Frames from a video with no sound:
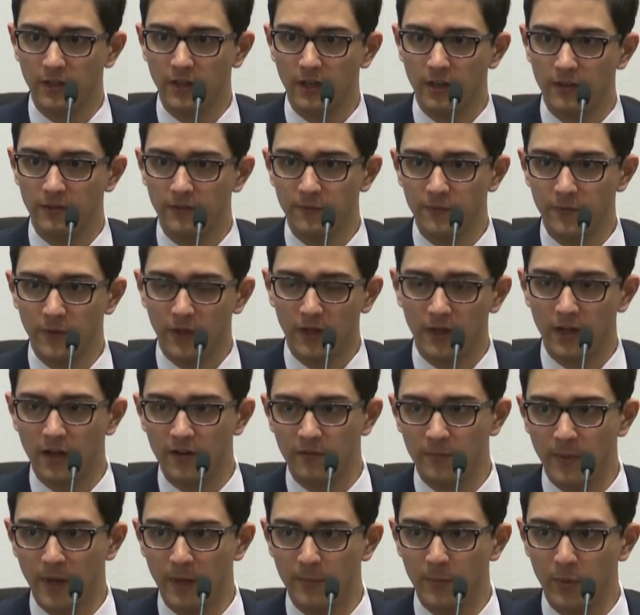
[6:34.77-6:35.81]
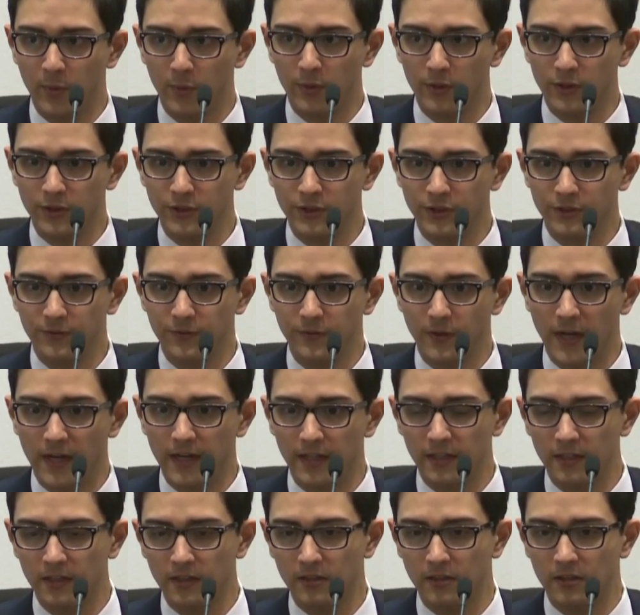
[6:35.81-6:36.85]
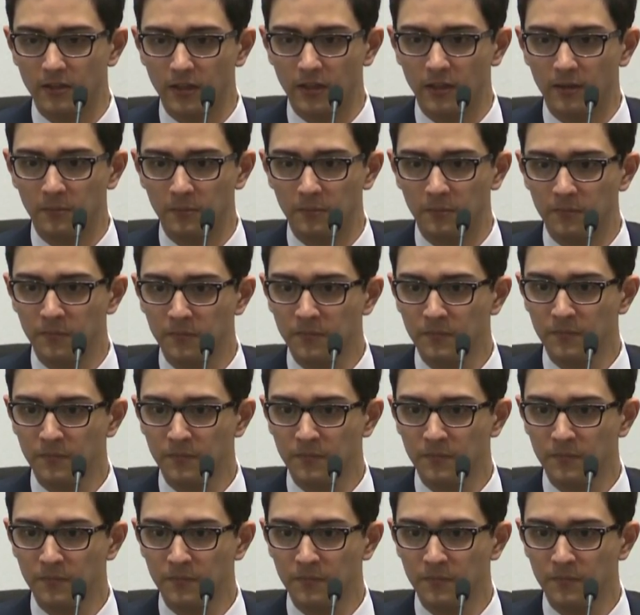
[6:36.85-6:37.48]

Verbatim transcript: Get the fuck off my porch, you faggot.